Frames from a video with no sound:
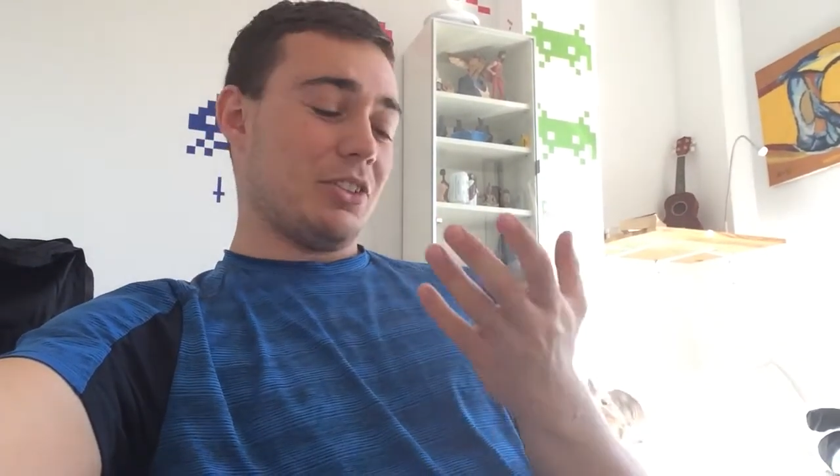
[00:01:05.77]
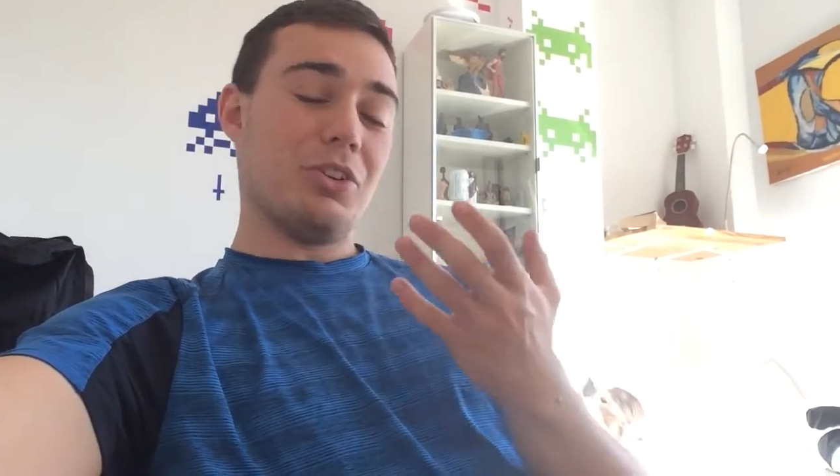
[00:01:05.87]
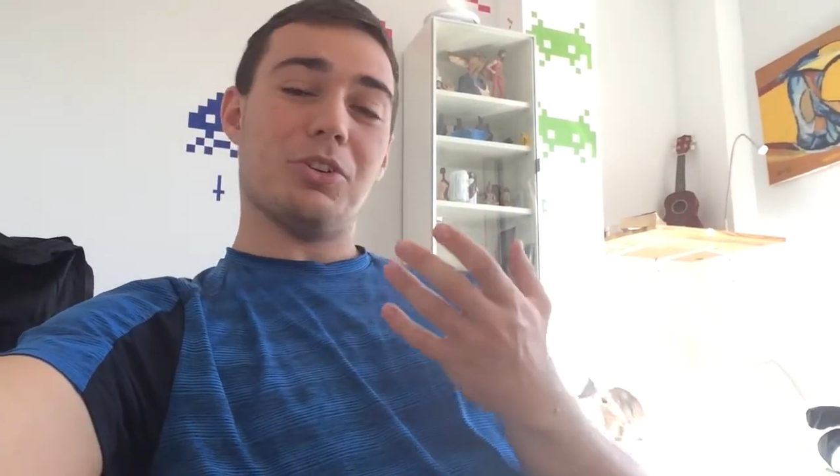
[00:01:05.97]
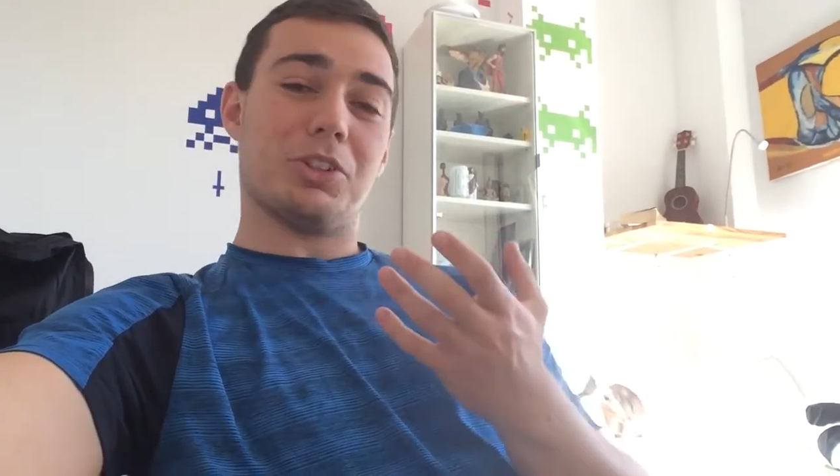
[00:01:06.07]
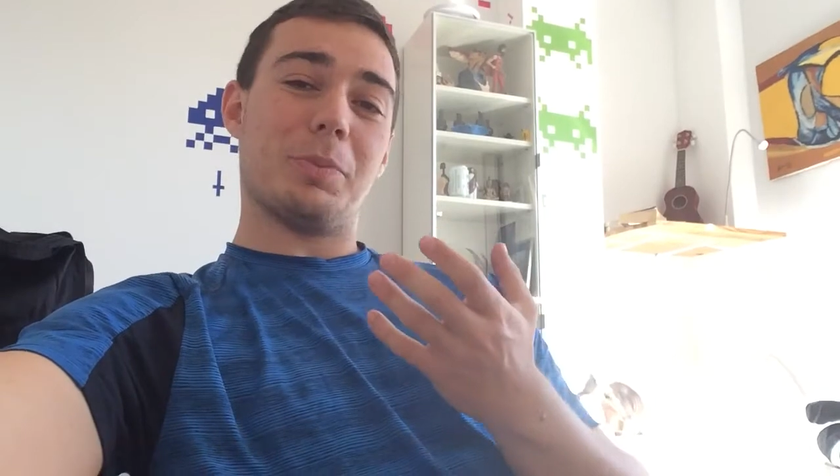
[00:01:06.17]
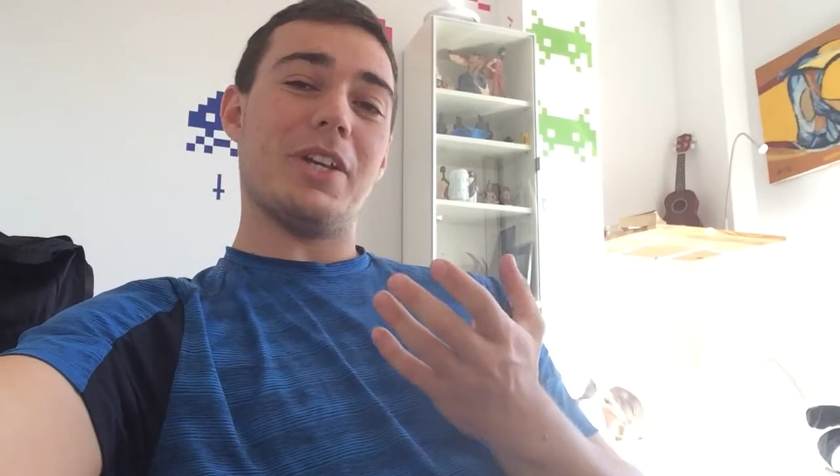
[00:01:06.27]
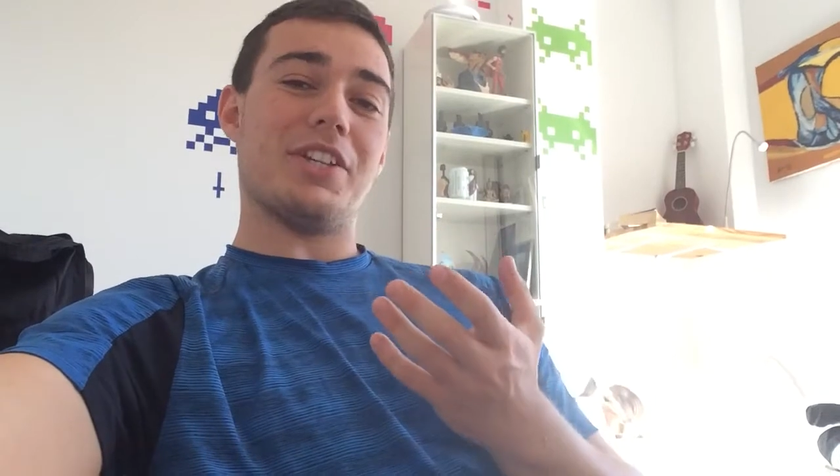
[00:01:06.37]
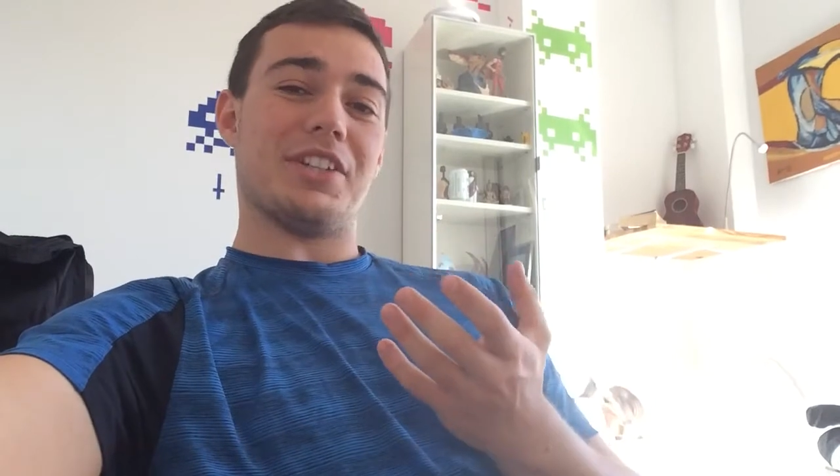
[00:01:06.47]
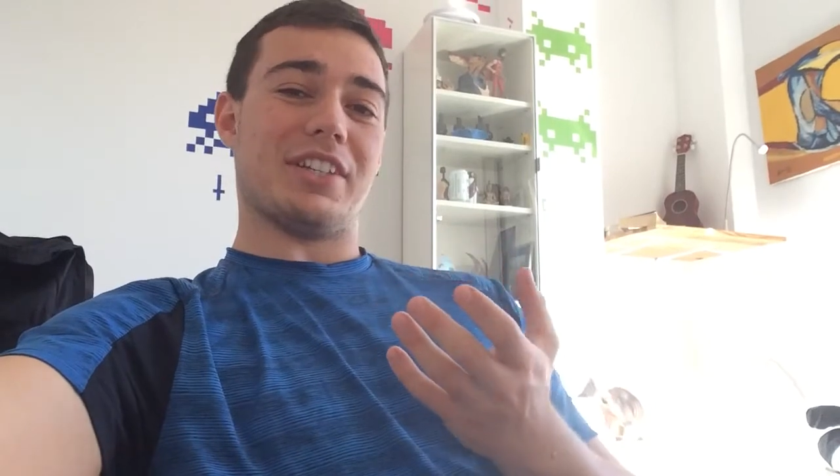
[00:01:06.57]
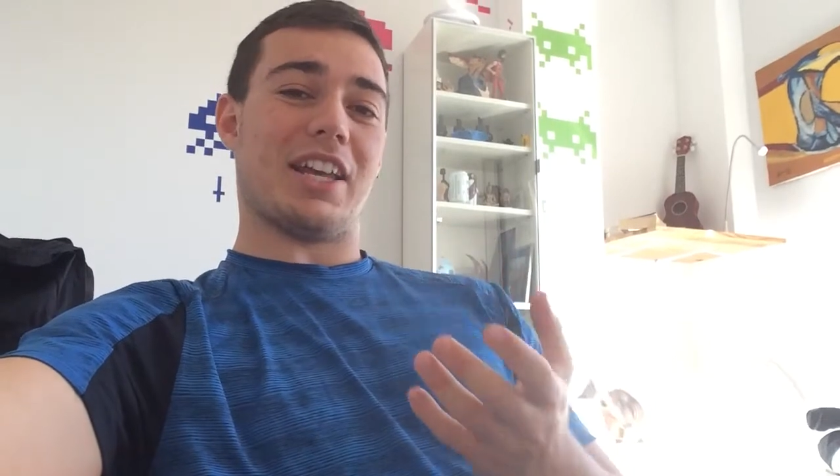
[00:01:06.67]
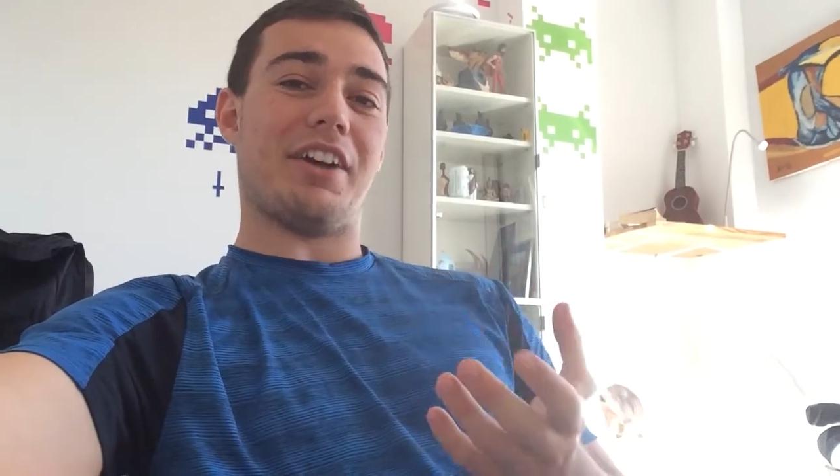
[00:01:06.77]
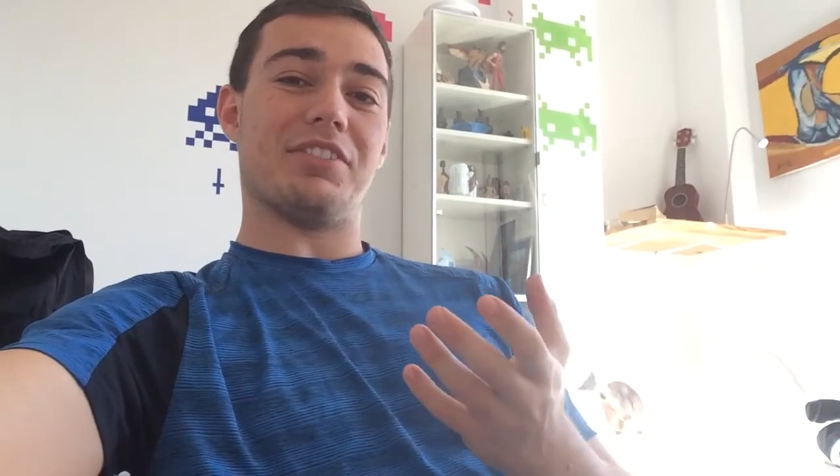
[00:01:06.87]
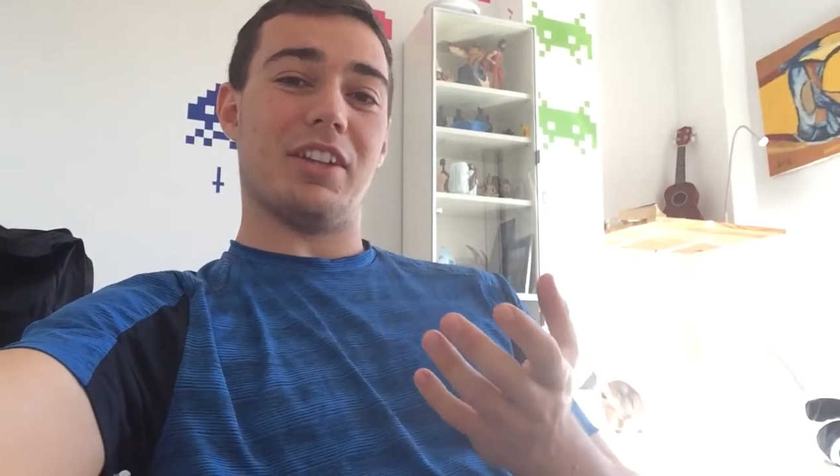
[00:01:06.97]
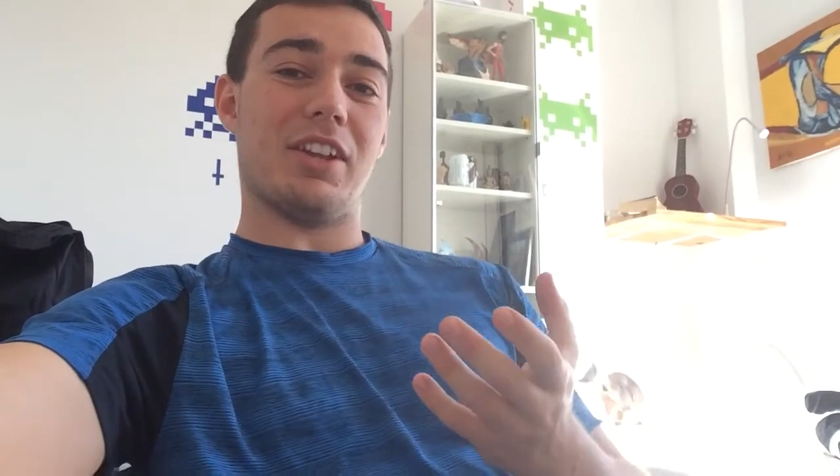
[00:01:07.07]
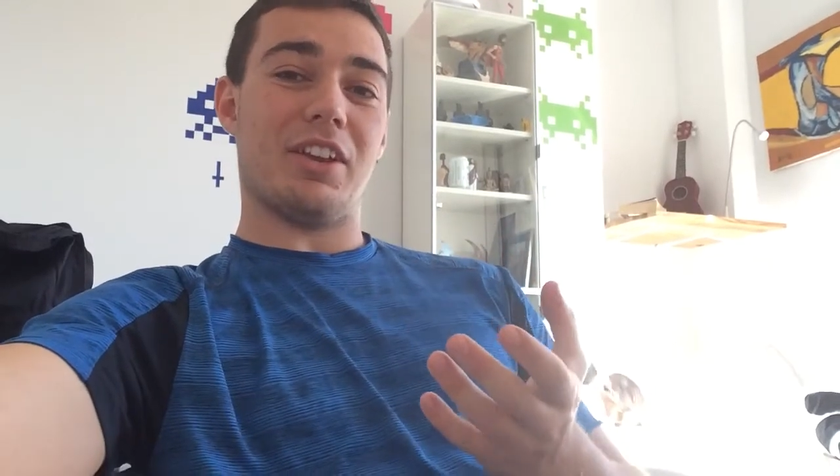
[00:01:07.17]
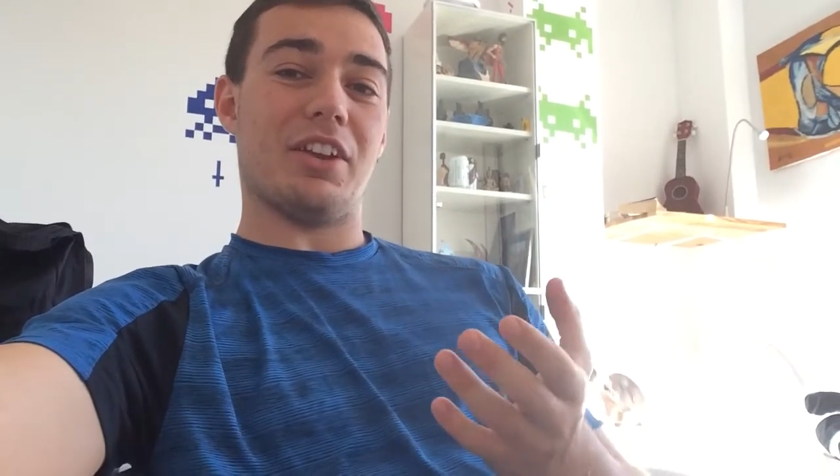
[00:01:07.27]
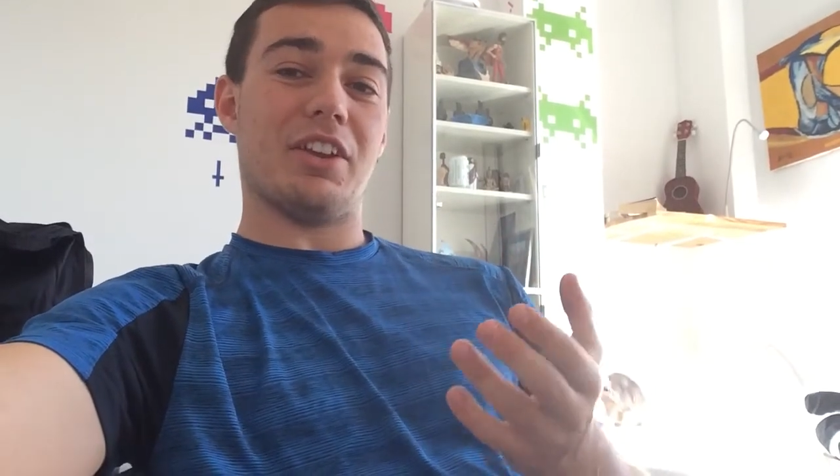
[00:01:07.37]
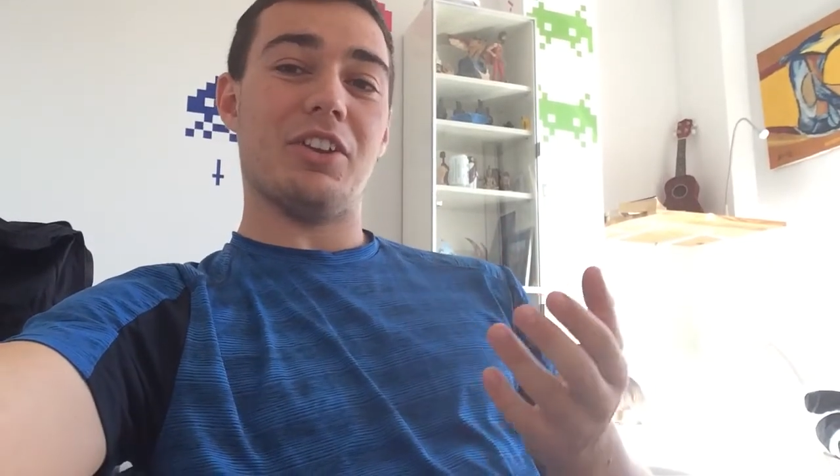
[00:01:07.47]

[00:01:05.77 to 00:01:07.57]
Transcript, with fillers: Your species have to learn